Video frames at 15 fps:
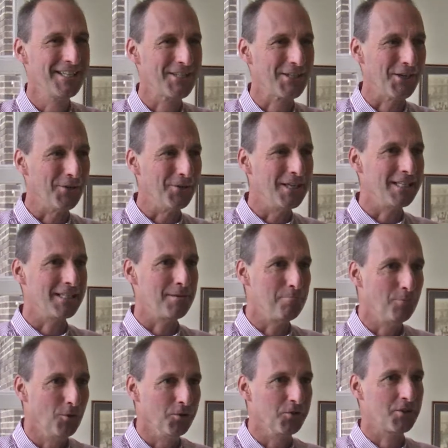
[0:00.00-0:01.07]
So it's
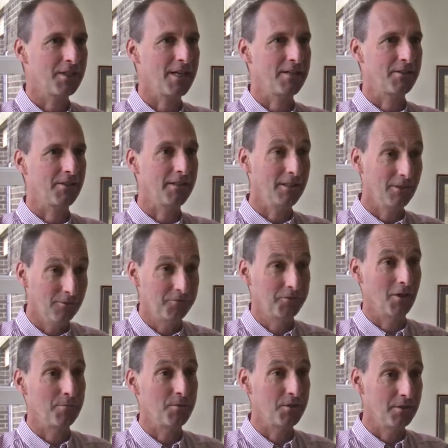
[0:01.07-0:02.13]
important to set aside enough
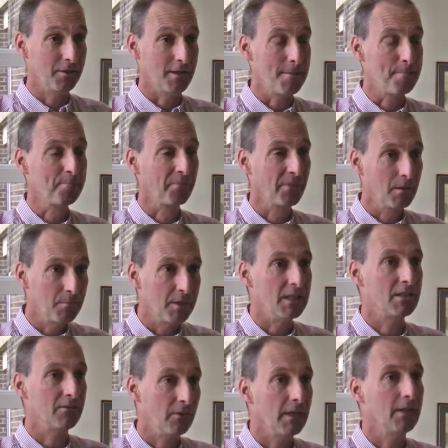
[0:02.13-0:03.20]
time to do it, but
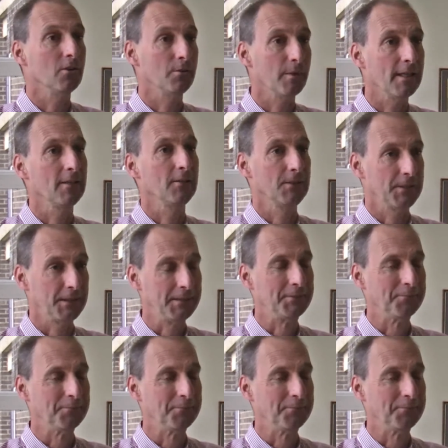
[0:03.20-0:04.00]
it's a very good way of learning.